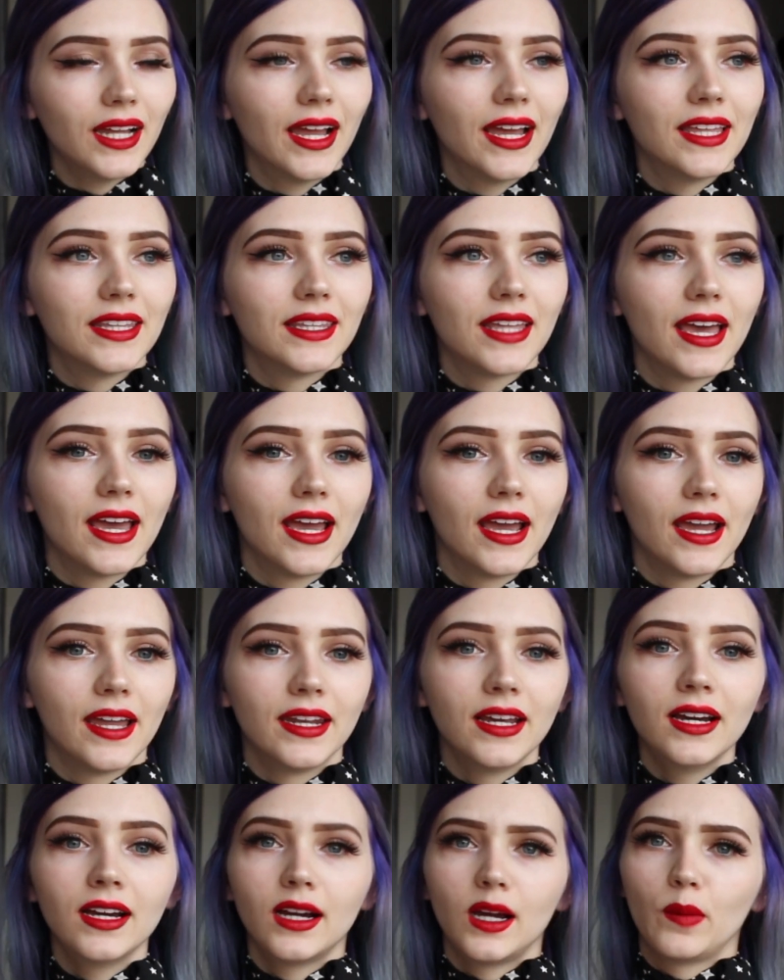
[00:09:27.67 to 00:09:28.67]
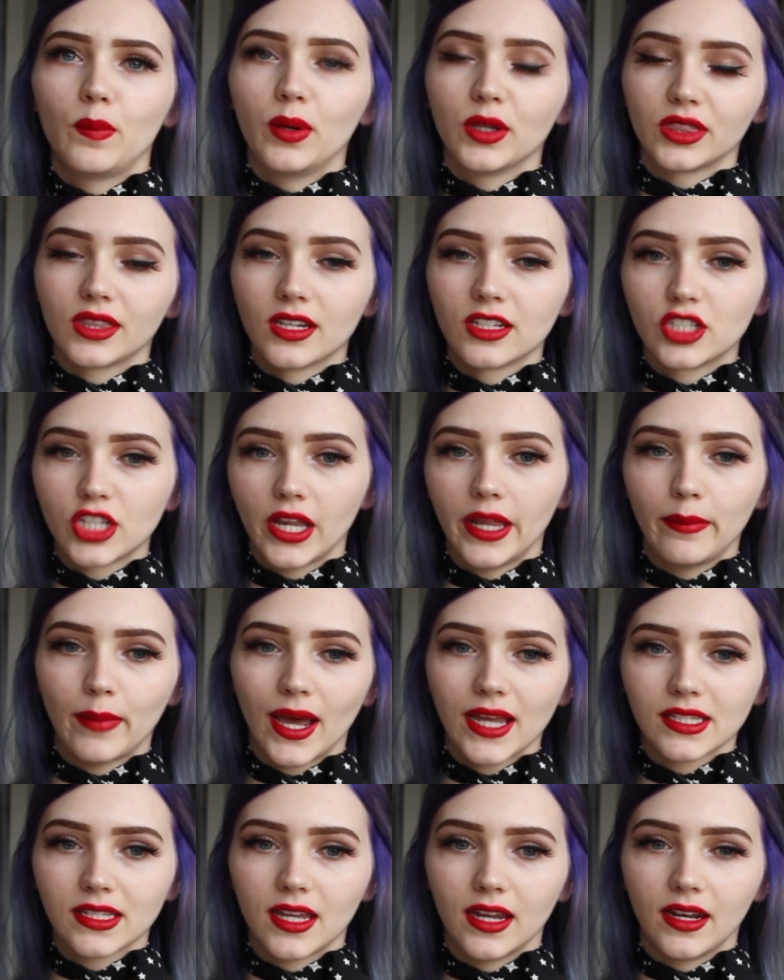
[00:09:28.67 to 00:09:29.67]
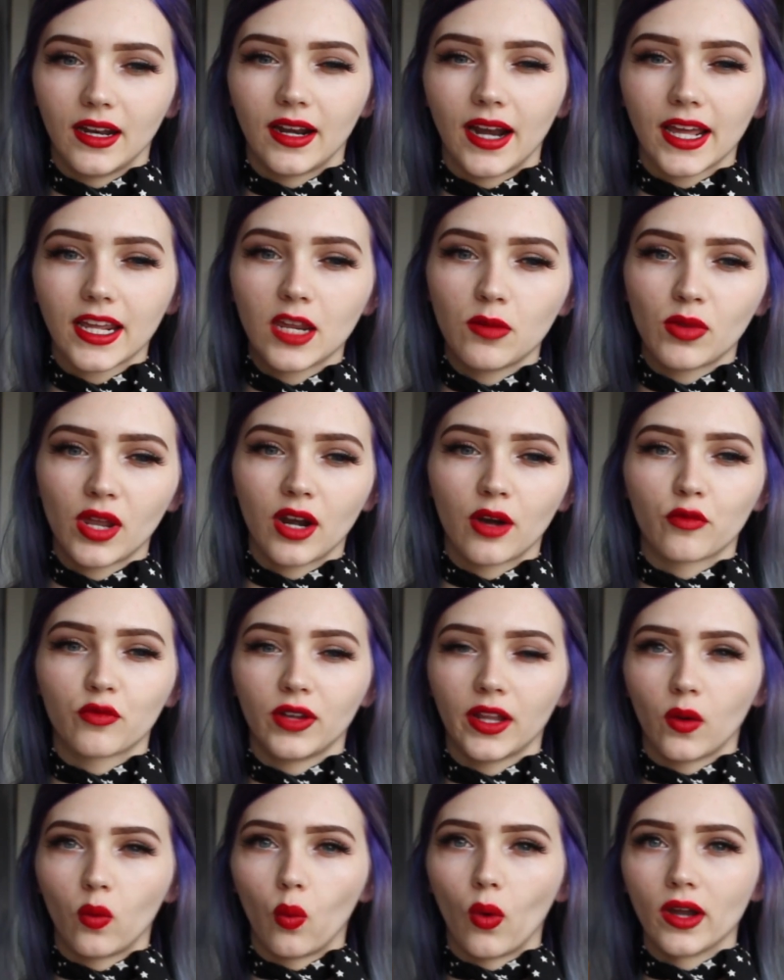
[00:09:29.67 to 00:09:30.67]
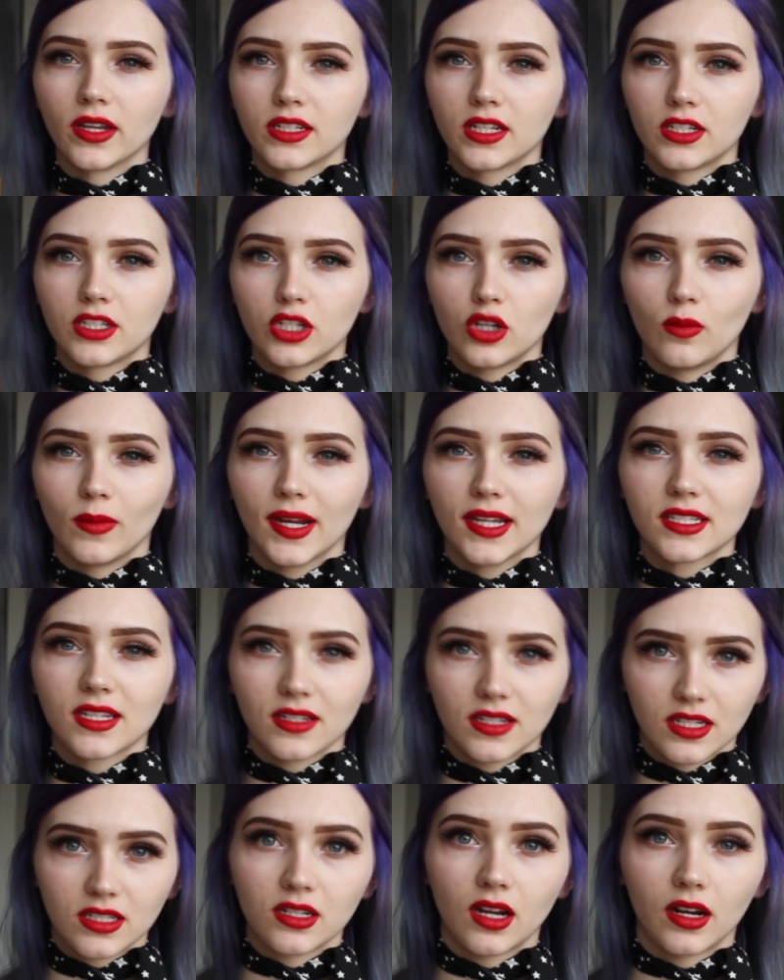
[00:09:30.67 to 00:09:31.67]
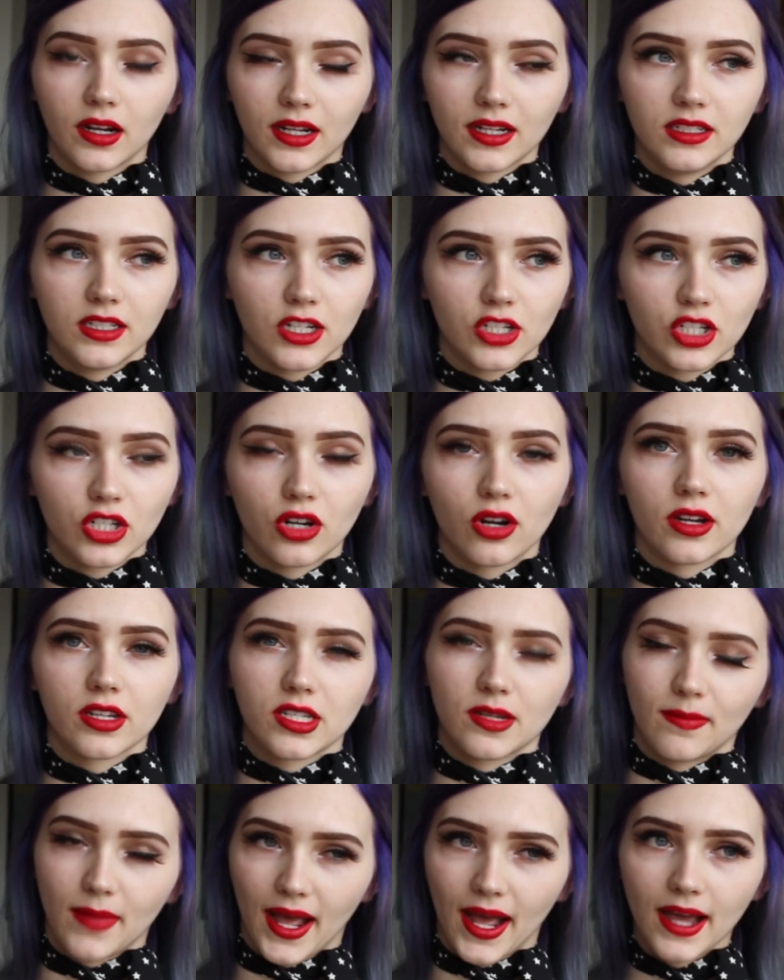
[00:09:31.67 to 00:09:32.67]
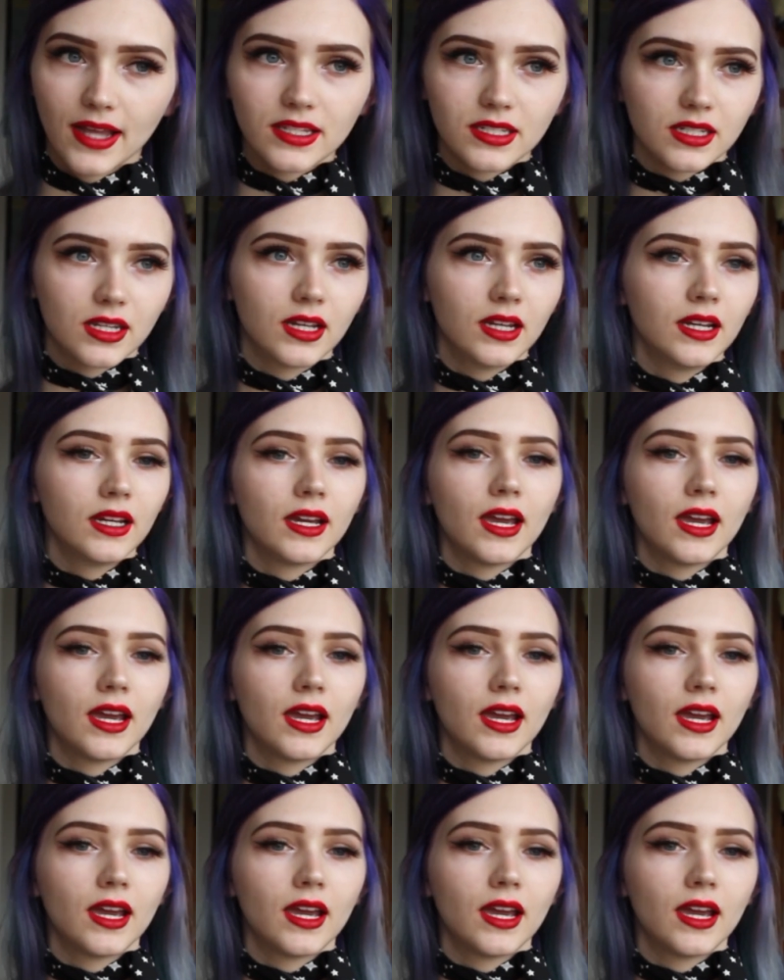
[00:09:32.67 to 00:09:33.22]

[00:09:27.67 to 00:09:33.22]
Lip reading: And then I put the jelly mask in, and I keep that in for like 1 to 2 minutes since it's not a conditioner and it's a mask.